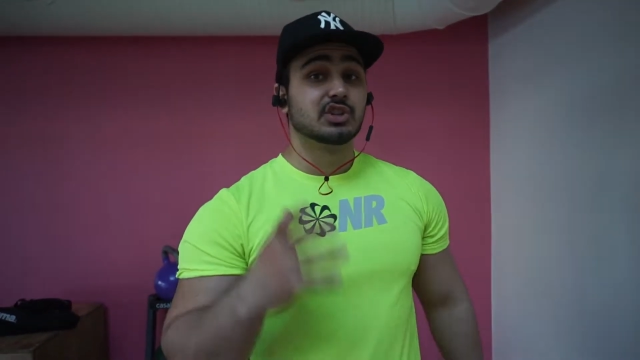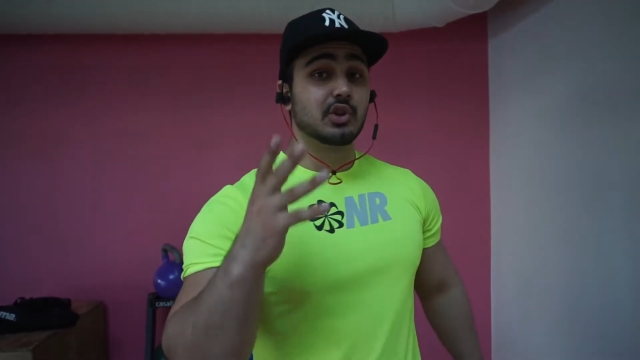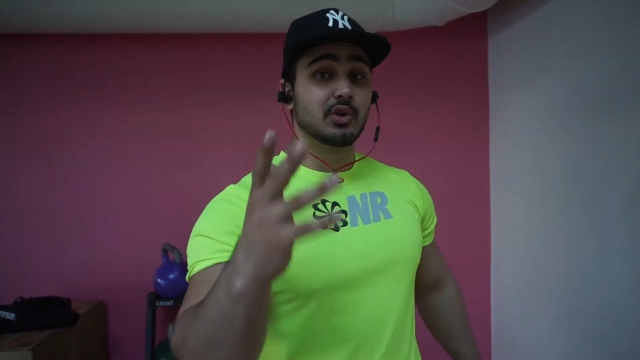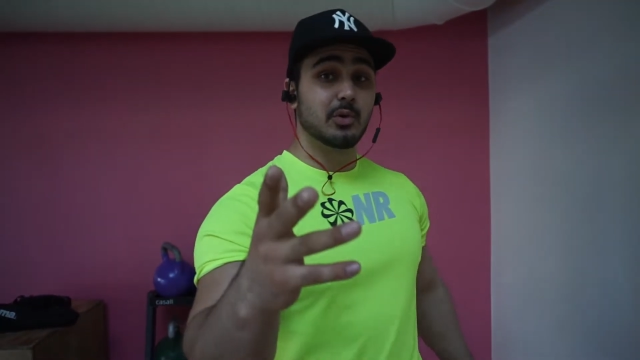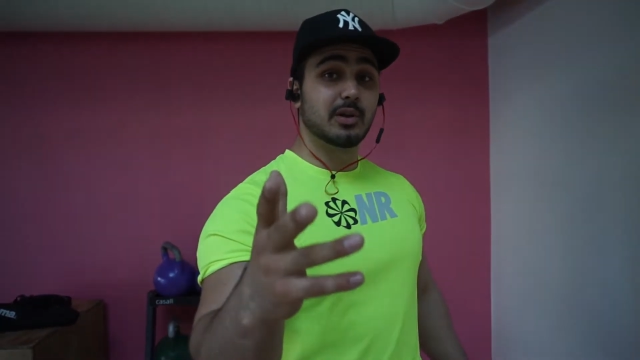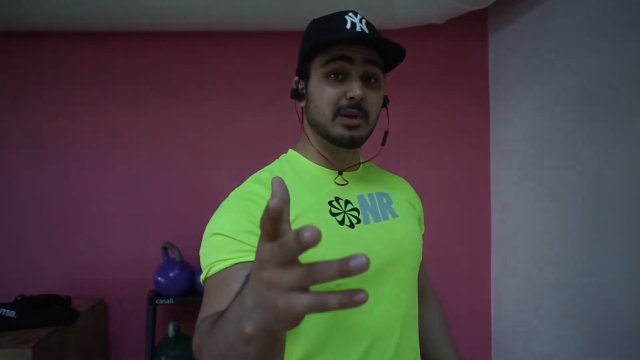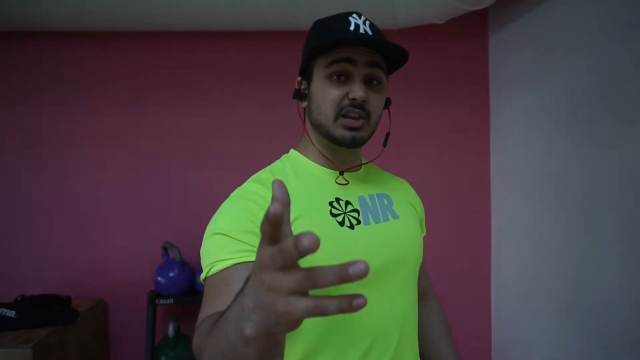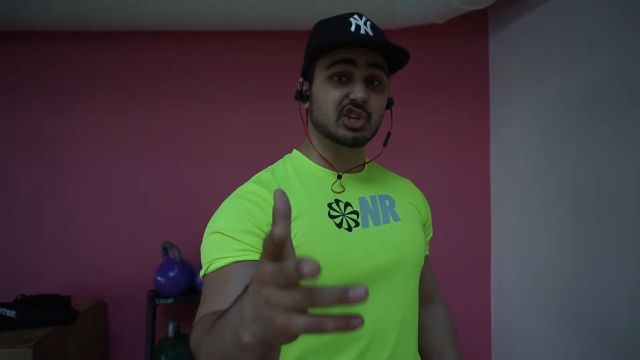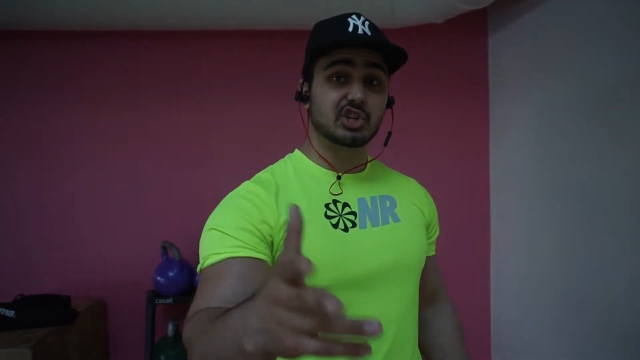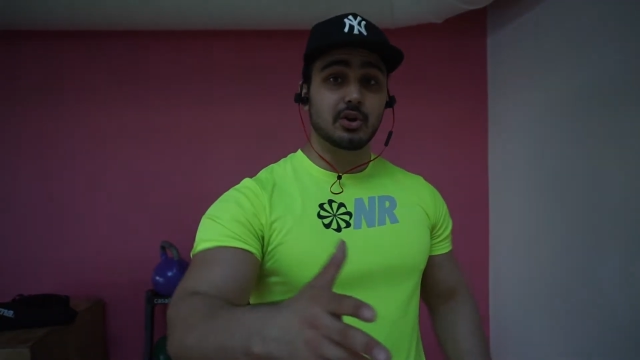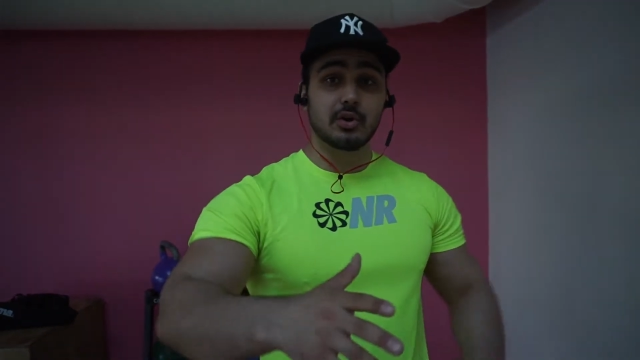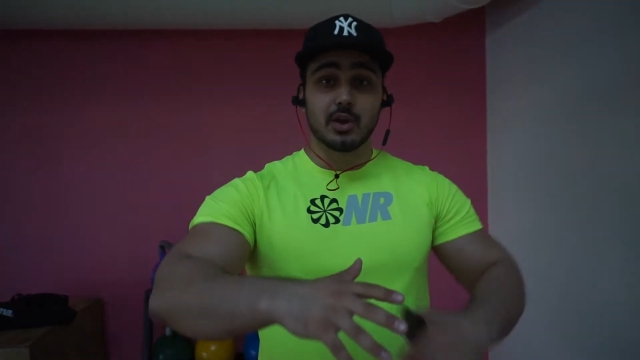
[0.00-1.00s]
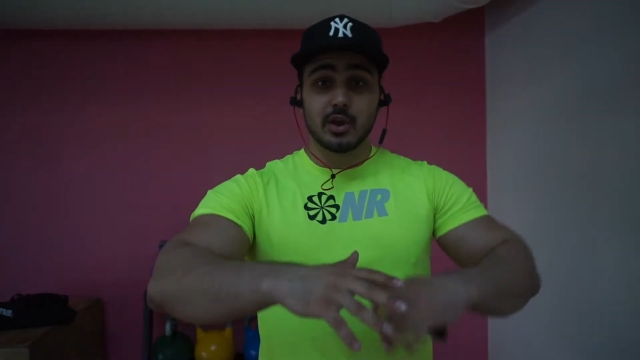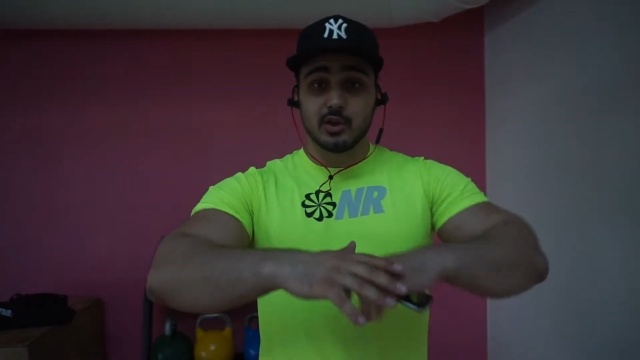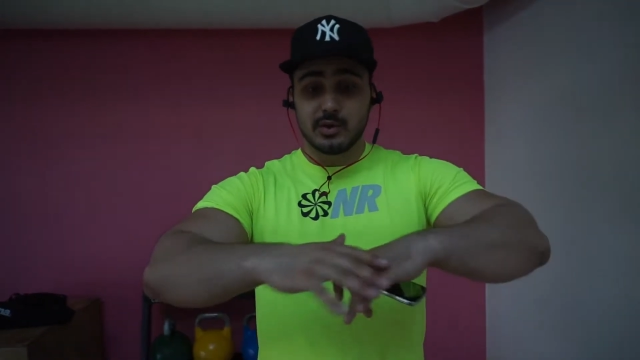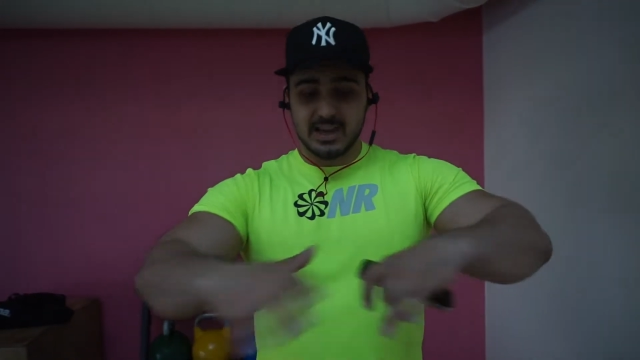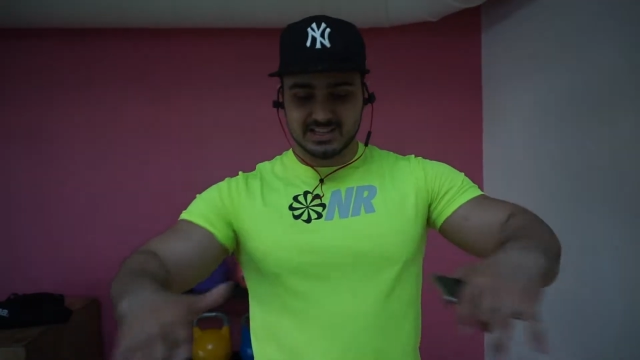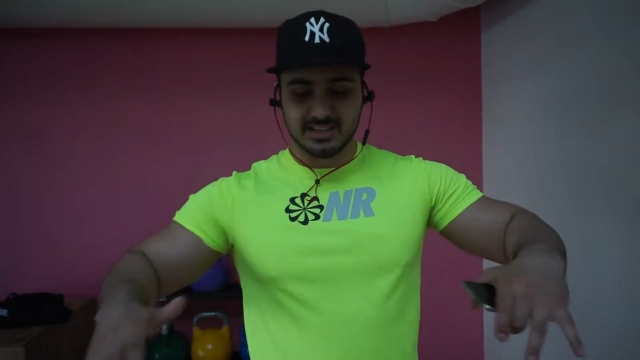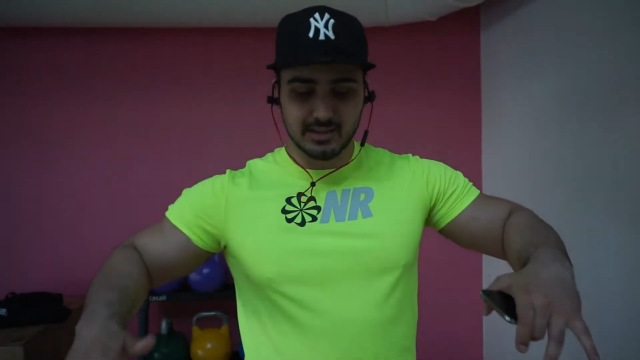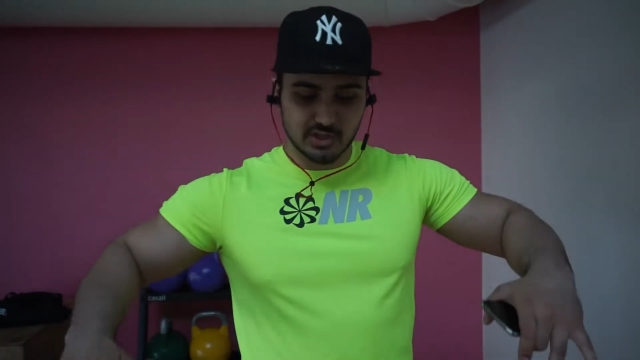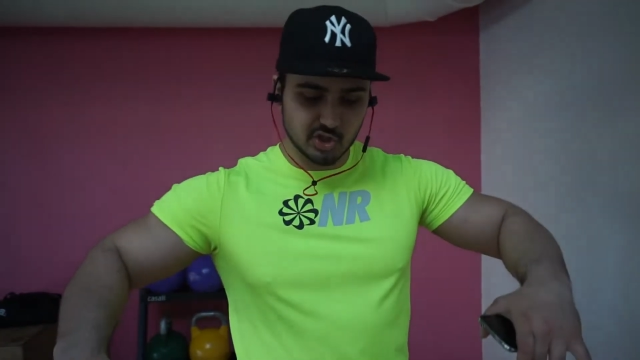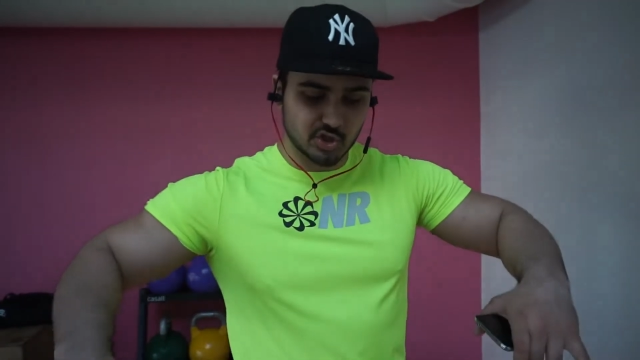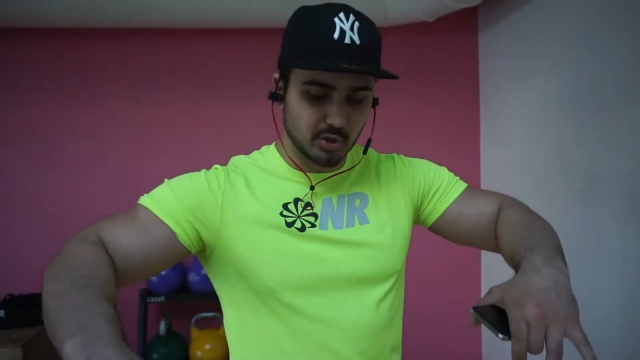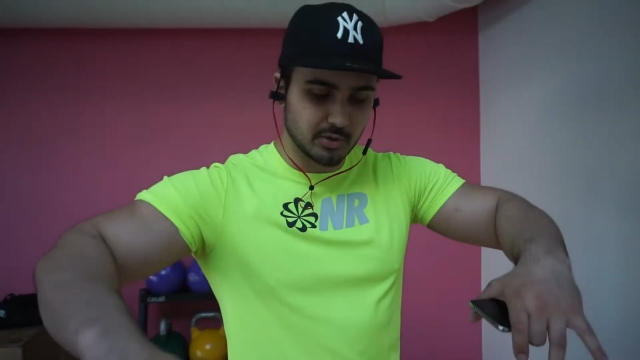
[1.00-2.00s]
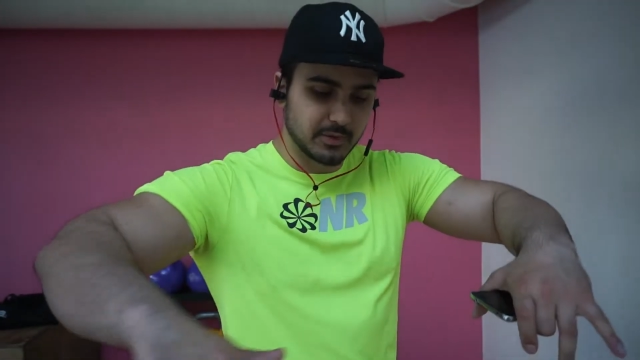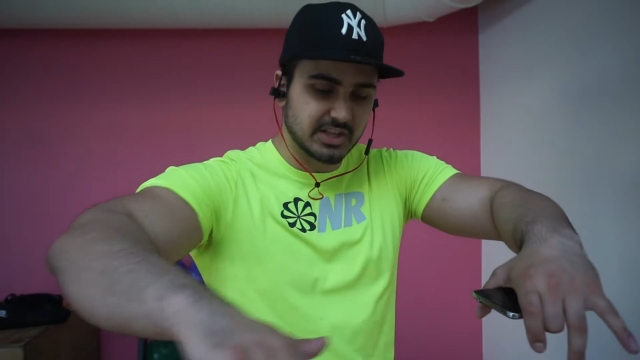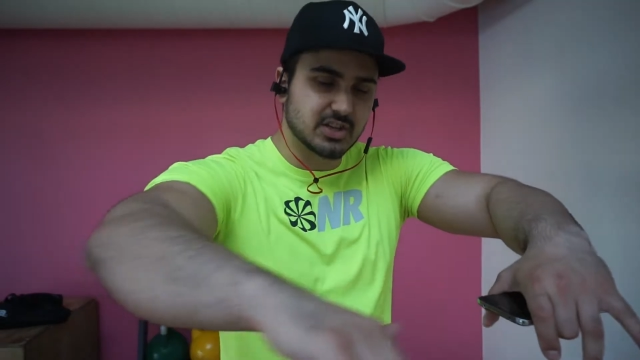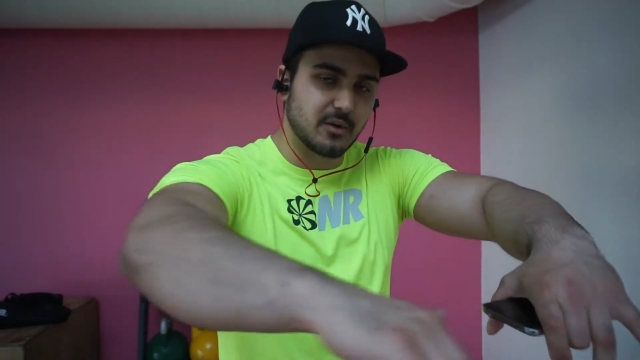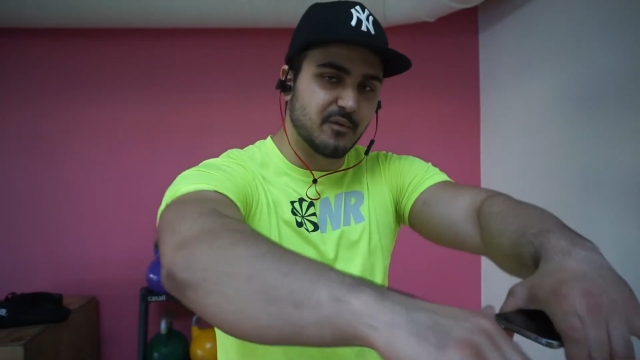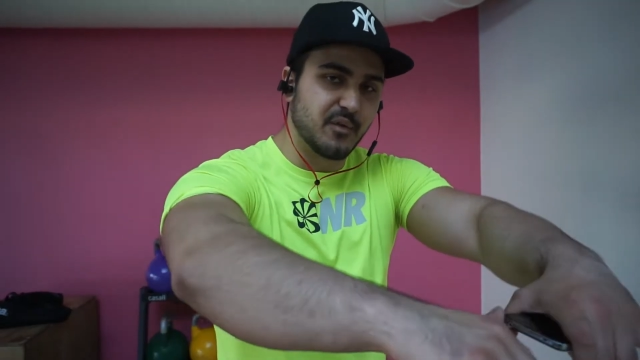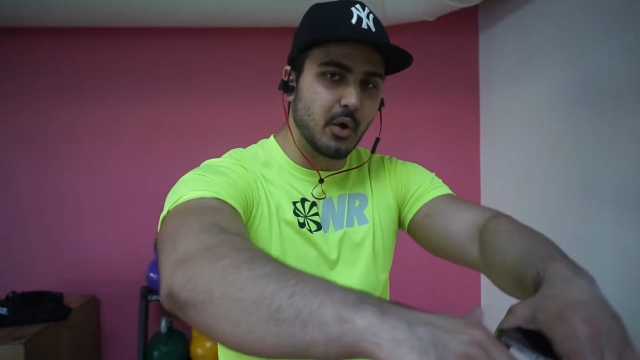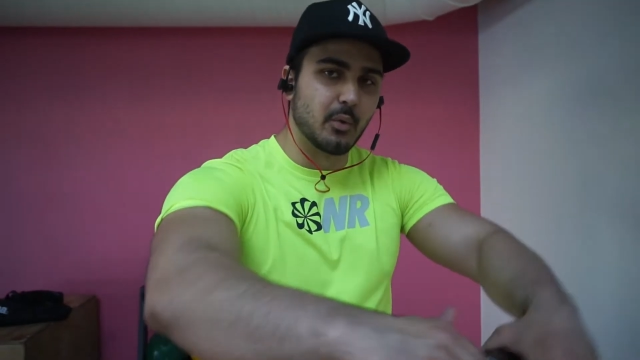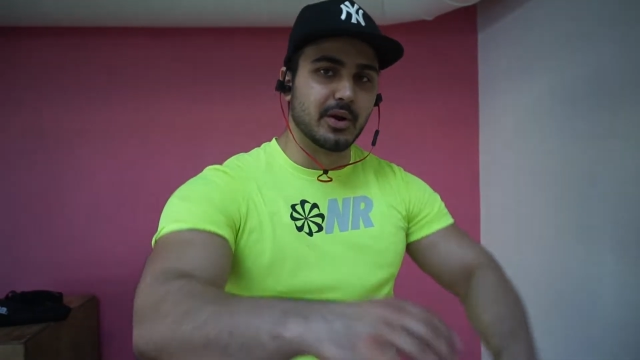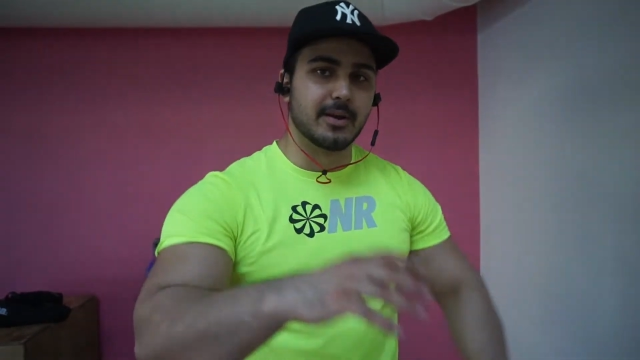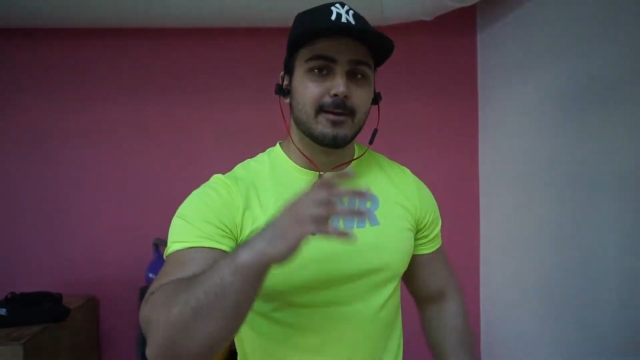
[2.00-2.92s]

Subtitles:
So you want to make sure you actually let your shoulder blades come forward.